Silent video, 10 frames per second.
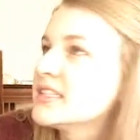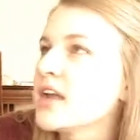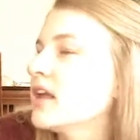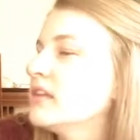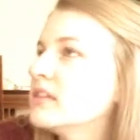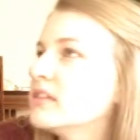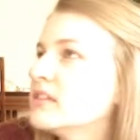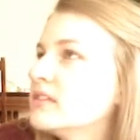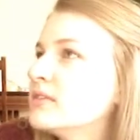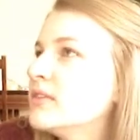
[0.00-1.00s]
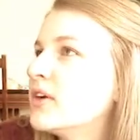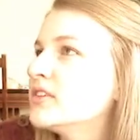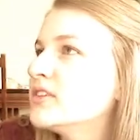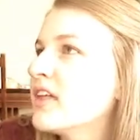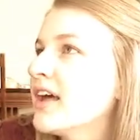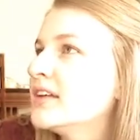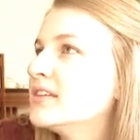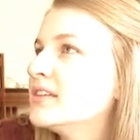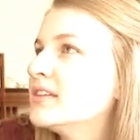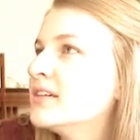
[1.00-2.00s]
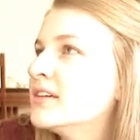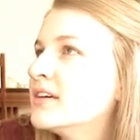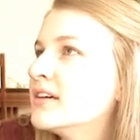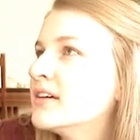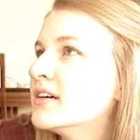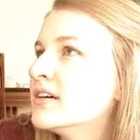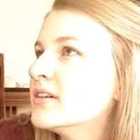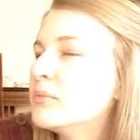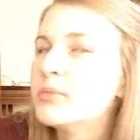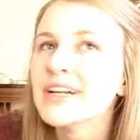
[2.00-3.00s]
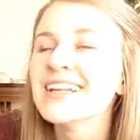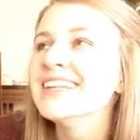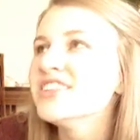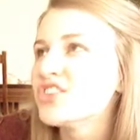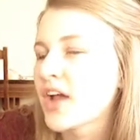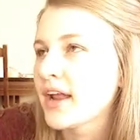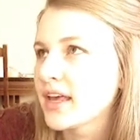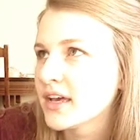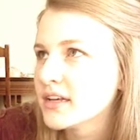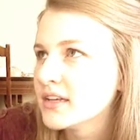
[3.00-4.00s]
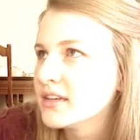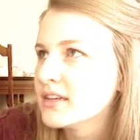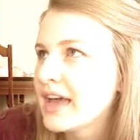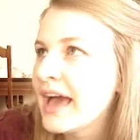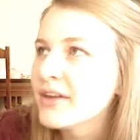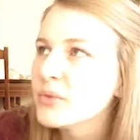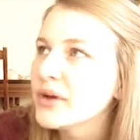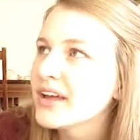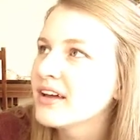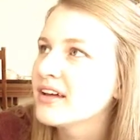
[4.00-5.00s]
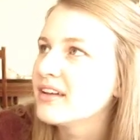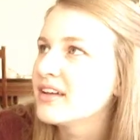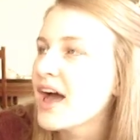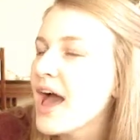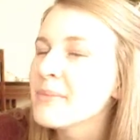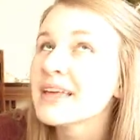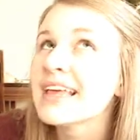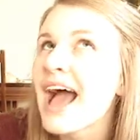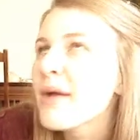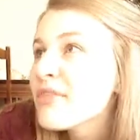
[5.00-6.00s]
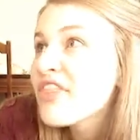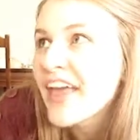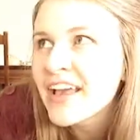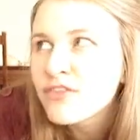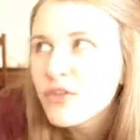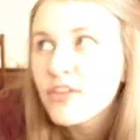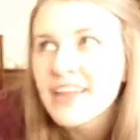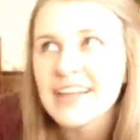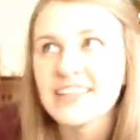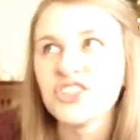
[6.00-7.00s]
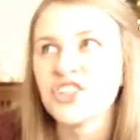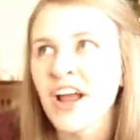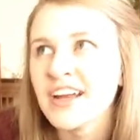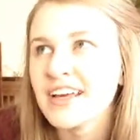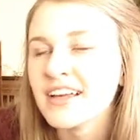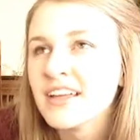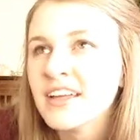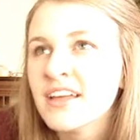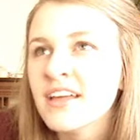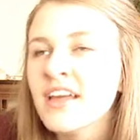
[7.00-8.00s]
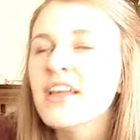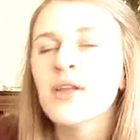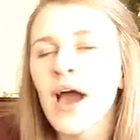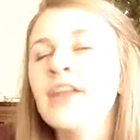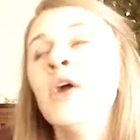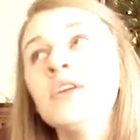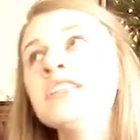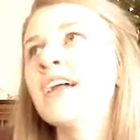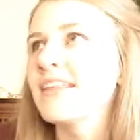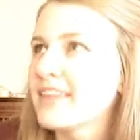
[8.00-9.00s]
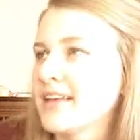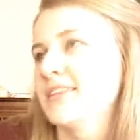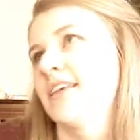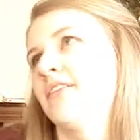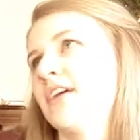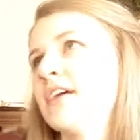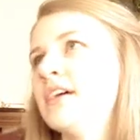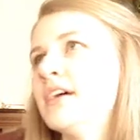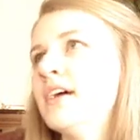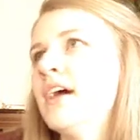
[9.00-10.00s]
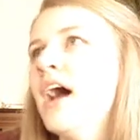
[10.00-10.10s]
Oh, that's not... You don't do that? But it is shining. How do I... I'm thankful that it's shining. No, I know it's not Thanksgiving.